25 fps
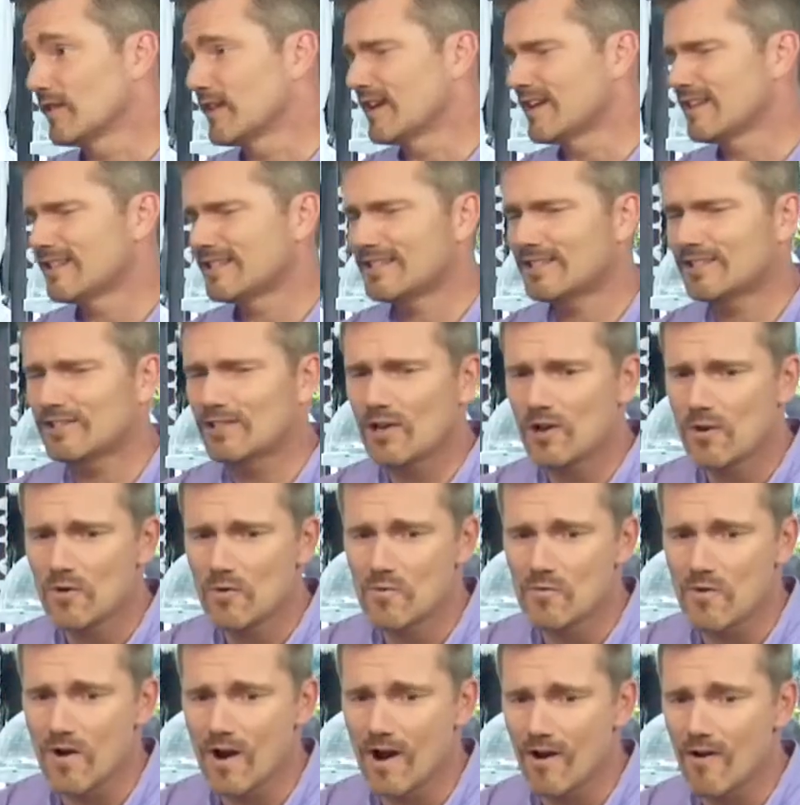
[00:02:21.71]
they're
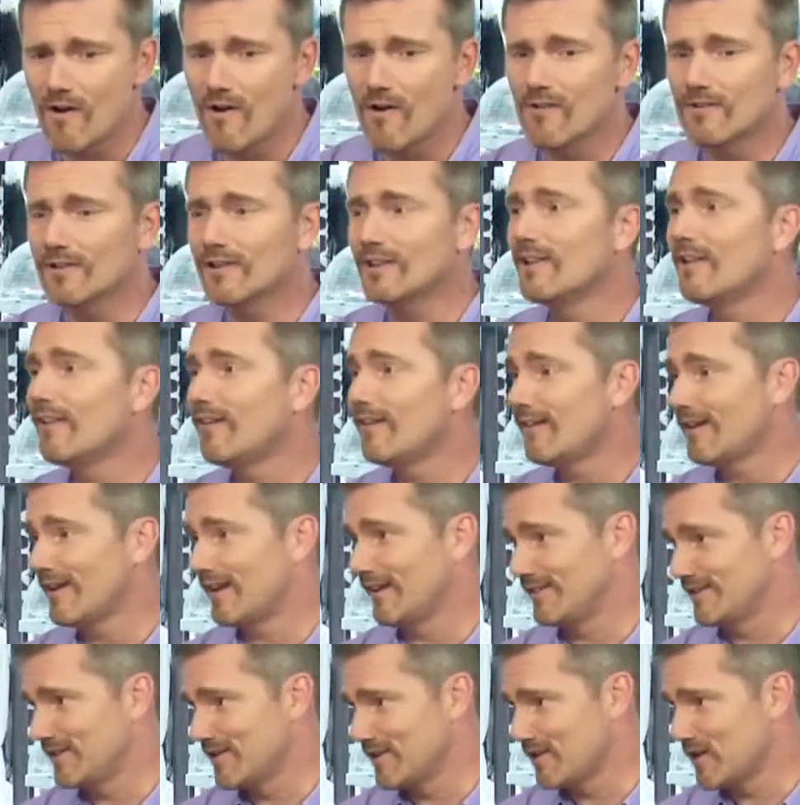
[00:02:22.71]
so online,
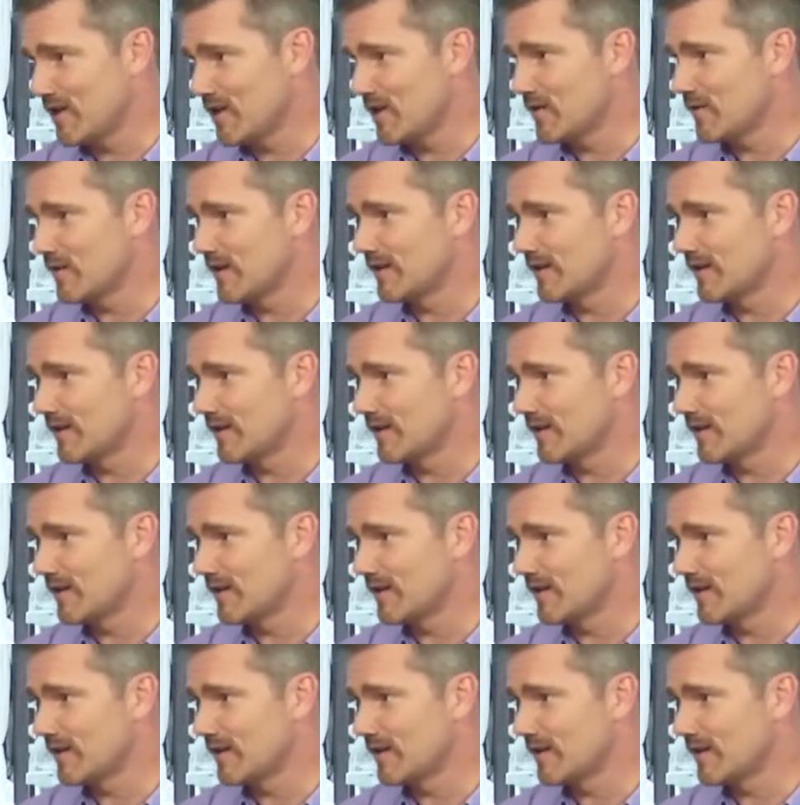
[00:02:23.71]
you know,